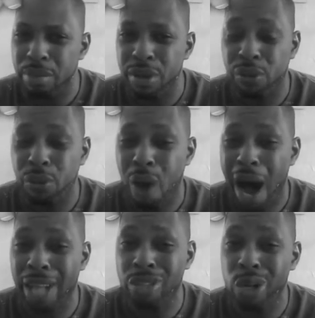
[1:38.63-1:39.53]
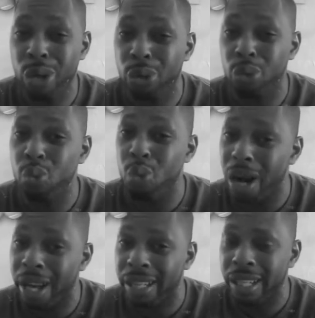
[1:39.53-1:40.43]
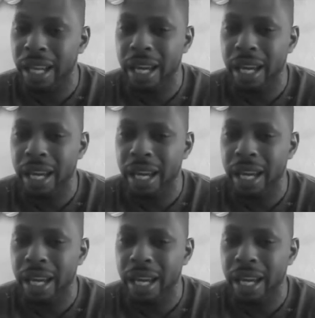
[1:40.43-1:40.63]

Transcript: before I turned 1,